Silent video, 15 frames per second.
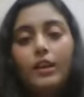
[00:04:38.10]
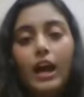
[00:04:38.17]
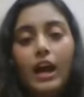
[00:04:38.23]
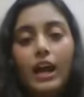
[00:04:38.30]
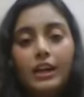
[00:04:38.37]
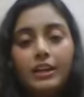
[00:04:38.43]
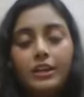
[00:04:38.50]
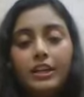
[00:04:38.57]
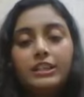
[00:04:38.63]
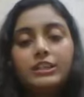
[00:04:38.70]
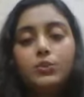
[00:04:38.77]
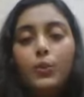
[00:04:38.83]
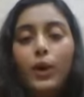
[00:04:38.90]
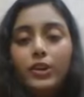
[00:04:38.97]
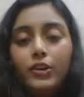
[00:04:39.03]
And is
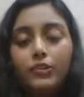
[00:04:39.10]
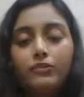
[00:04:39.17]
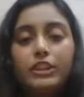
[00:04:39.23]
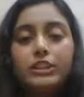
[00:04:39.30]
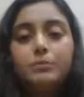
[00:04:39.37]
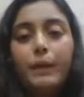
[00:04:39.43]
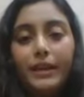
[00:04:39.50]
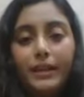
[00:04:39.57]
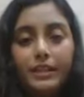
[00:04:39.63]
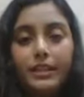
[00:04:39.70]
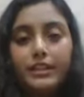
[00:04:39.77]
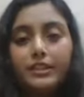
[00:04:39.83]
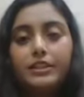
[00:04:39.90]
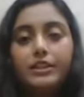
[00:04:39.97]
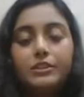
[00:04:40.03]
one of these better than
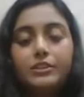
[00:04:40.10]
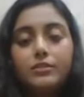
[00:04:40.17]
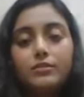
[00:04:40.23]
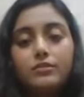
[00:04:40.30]
the other?